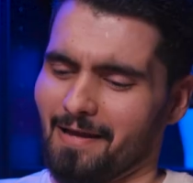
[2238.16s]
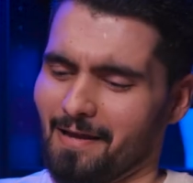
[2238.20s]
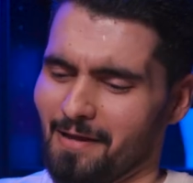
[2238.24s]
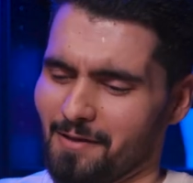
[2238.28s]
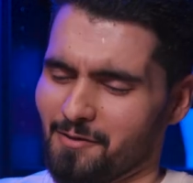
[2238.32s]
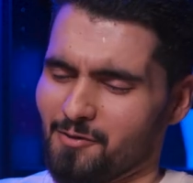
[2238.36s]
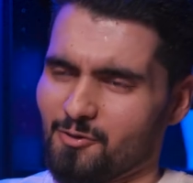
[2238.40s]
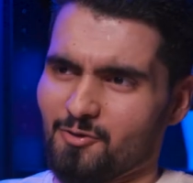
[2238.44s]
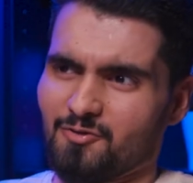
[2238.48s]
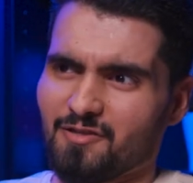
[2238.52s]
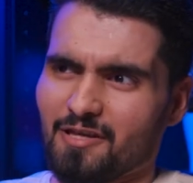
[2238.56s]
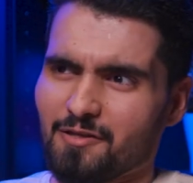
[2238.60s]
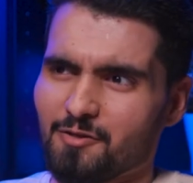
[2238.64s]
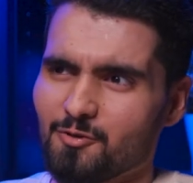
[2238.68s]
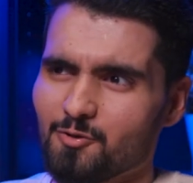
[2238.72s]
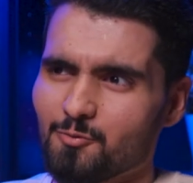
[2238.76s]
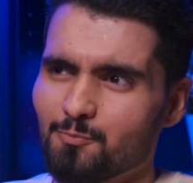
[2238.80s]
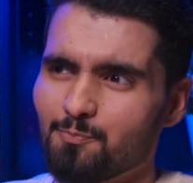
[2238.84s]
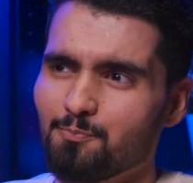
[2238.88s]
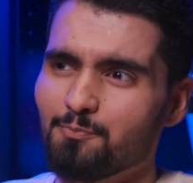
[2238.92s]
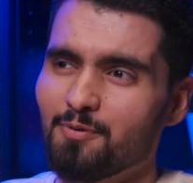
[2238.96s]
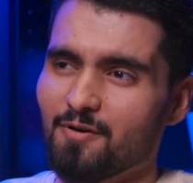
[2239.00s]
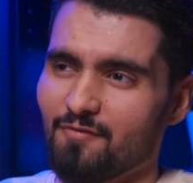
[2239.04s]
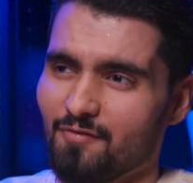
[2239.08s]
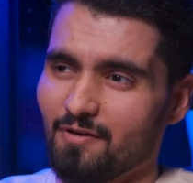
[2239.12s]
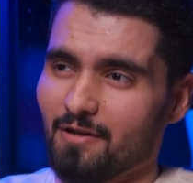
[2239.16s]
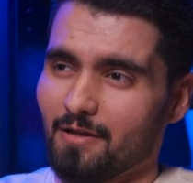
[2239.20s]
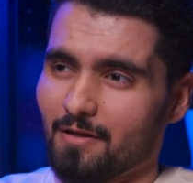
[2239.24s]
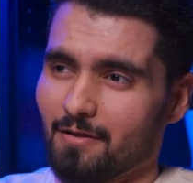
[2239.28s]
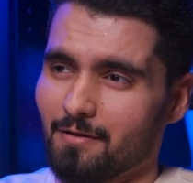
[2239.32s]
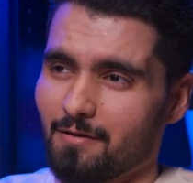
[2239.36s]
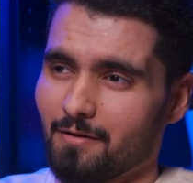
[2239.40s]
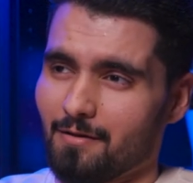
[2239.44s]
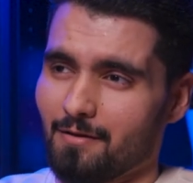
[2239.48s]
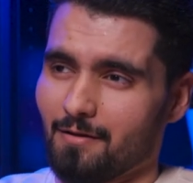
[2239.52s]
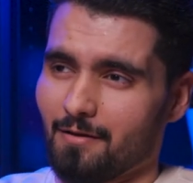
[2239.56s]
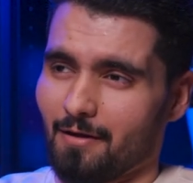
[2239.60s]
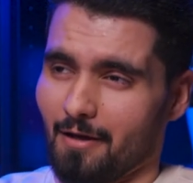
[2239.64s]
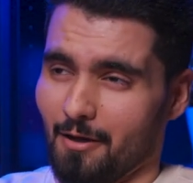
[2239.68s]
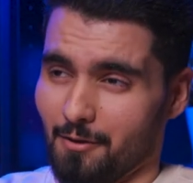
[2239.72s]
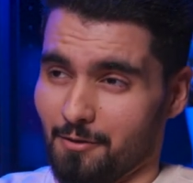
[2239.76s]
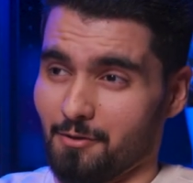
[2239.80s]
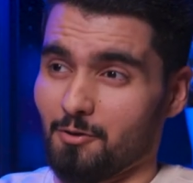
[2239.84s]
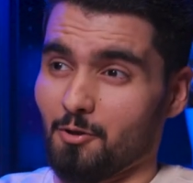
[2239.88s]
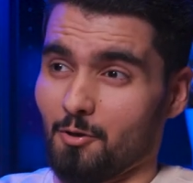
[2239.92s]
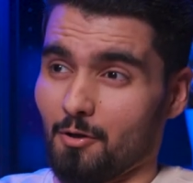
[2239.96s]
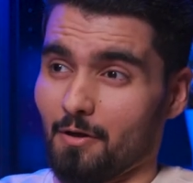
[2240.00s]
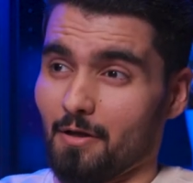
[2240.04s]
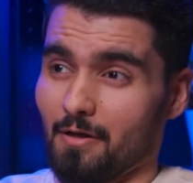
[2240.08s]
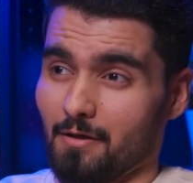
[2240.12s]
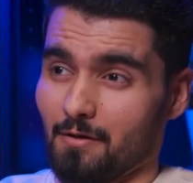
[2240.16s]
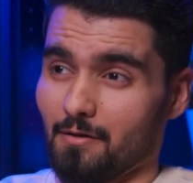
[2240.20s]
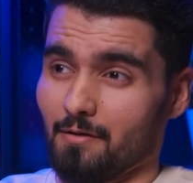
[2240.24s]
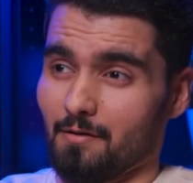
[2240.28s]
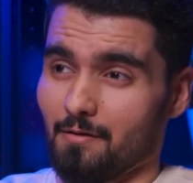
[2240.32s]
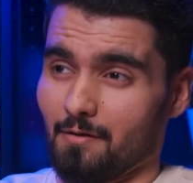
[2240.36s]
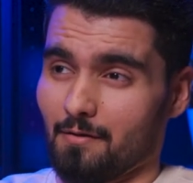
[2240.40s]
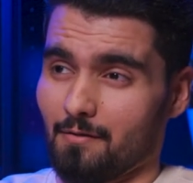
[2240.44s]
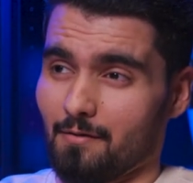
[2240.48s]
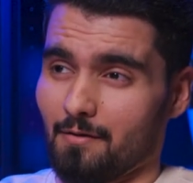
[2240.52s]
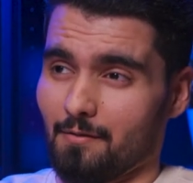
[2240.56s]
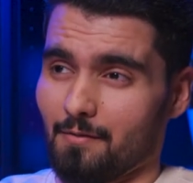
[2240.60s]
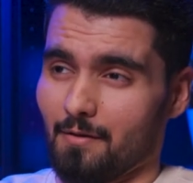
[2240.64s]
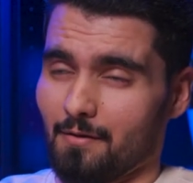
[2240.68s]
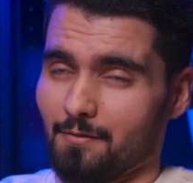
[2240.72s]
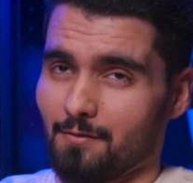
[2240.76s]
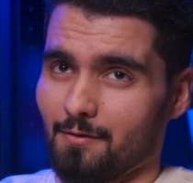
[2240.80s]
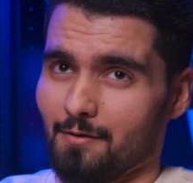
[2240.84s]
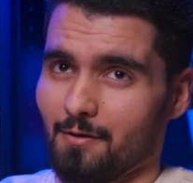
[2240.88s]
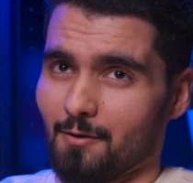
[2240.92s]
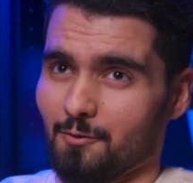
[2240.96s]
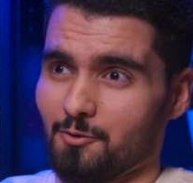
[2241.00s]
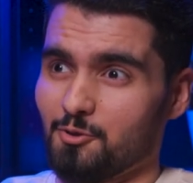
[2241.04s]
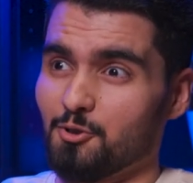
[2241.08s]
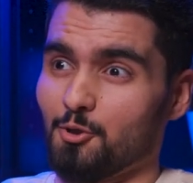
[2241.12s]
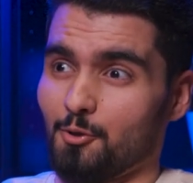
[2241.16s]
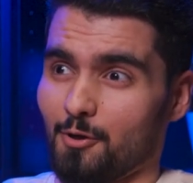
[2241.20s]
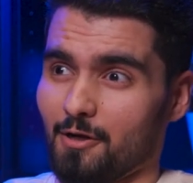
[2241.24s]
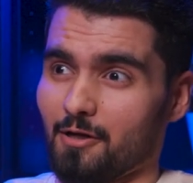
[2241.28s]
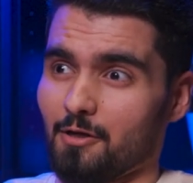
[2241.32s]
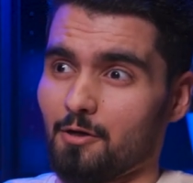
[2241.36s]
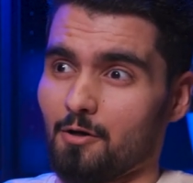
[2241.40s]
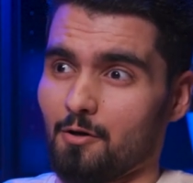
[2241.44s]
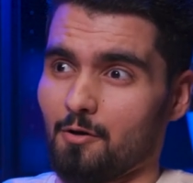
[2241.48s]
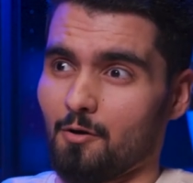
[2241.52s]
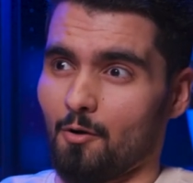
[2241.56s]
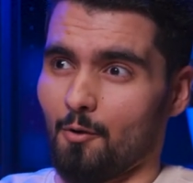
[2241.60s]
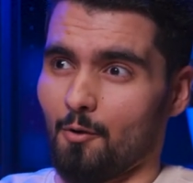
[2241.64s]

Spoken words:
And you said you pivoted, and during